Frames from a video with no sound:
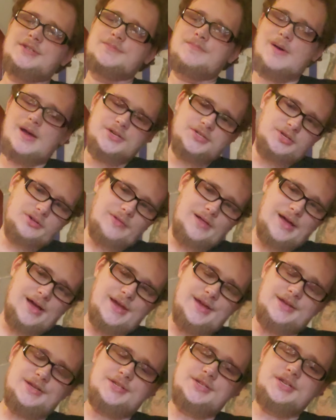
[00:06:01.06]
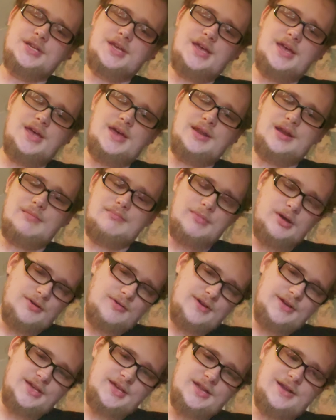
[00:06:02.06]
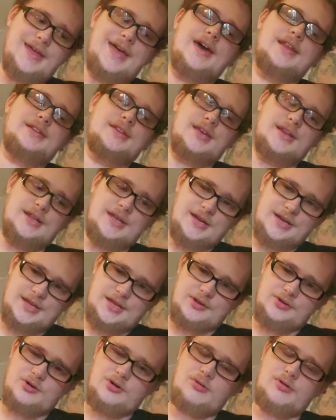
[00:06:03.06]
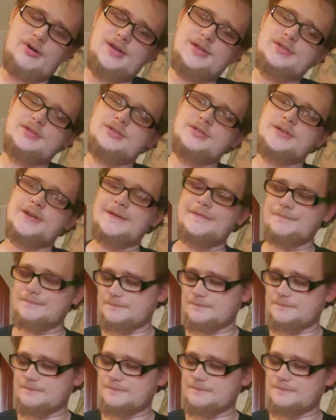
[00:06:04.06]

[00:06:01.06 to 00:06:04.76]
specialize in American and Canadian coins